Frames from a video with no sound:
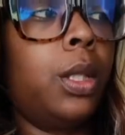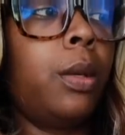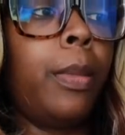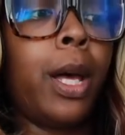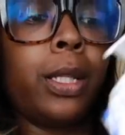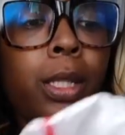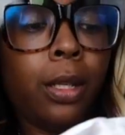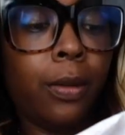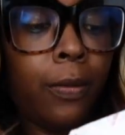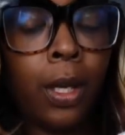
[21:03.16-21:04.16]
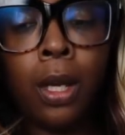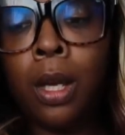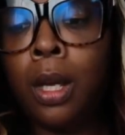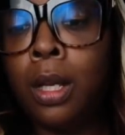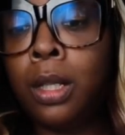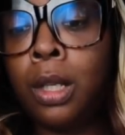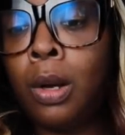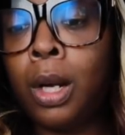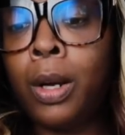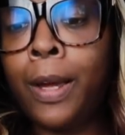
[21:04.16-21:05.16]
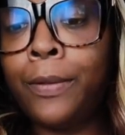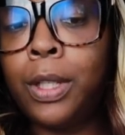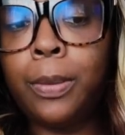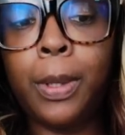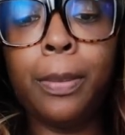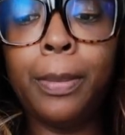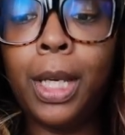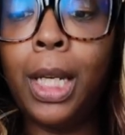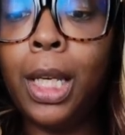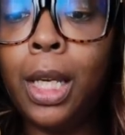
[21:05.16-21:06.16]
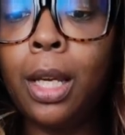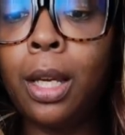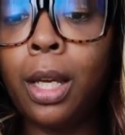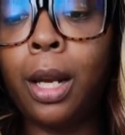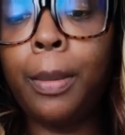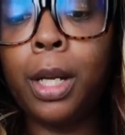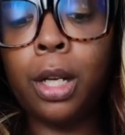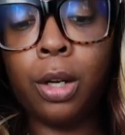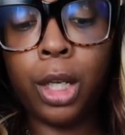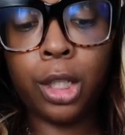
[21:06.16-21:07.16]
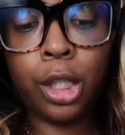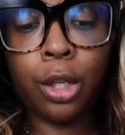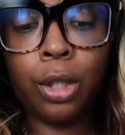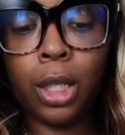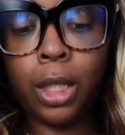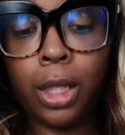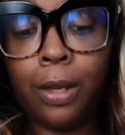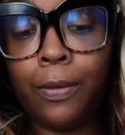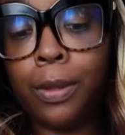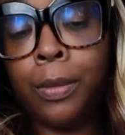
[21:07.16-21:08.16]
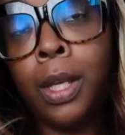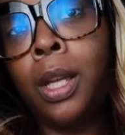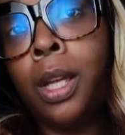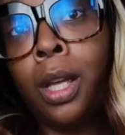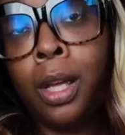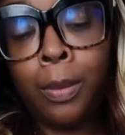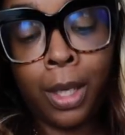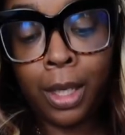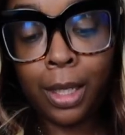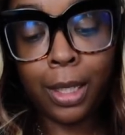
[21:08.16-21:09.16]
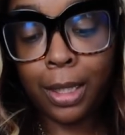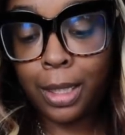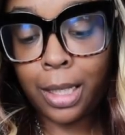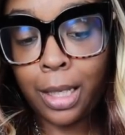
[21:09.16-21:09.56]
it to buy stuff so I don't have to spend money. And I'm going to go ahead and show you this even because